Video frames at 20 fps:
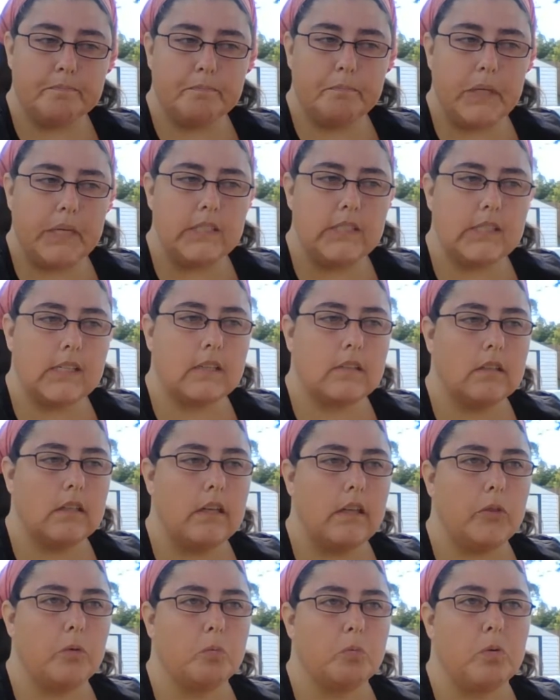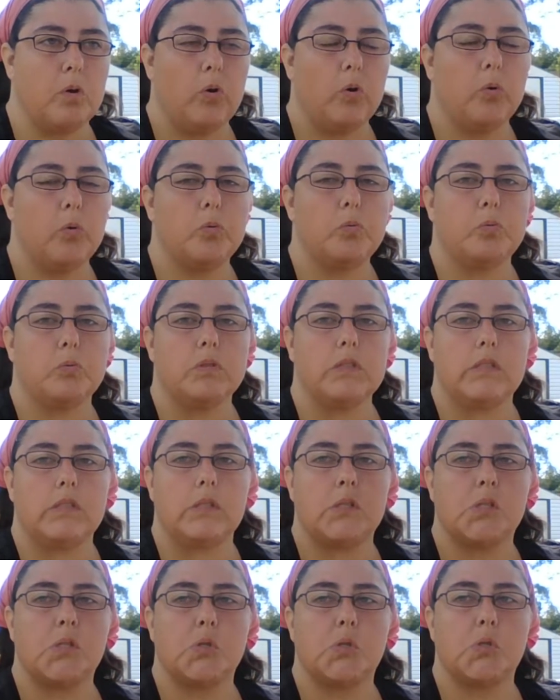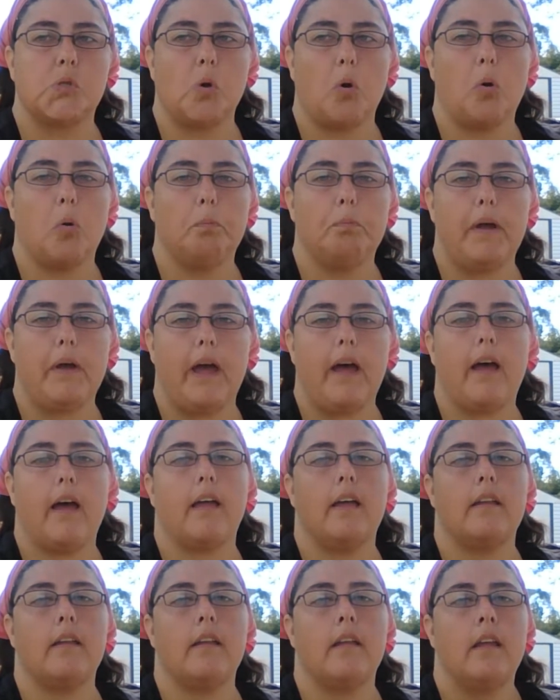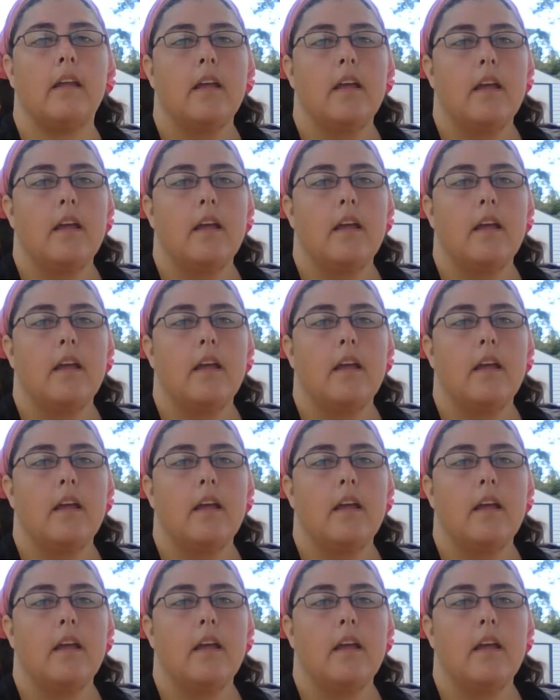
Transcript: Basically, the road was so bad